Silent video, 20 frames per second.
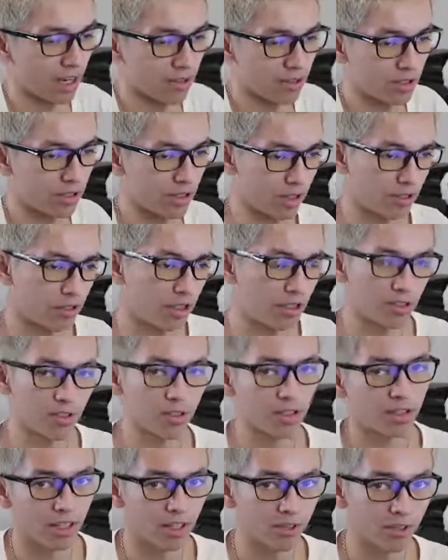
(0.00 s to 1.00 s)
I'll touch on
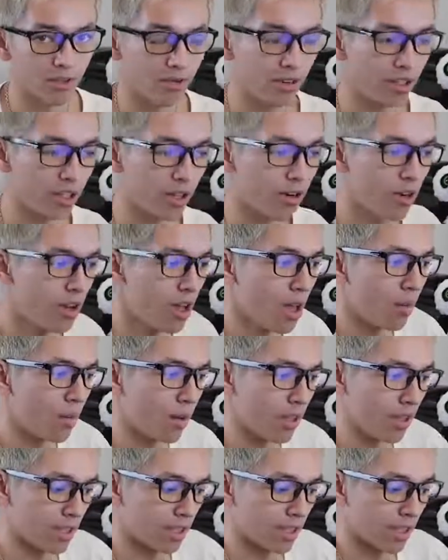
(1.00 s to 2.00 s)
this later in the video,
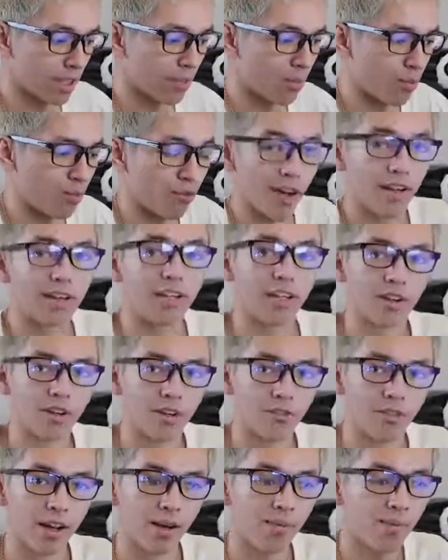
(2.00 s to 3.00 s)
but it's like branding,
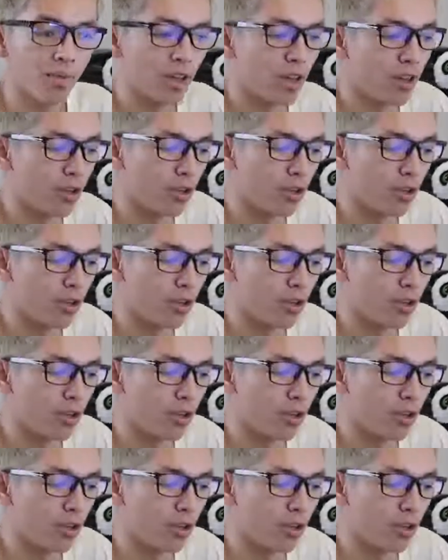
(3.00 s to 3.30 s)
right?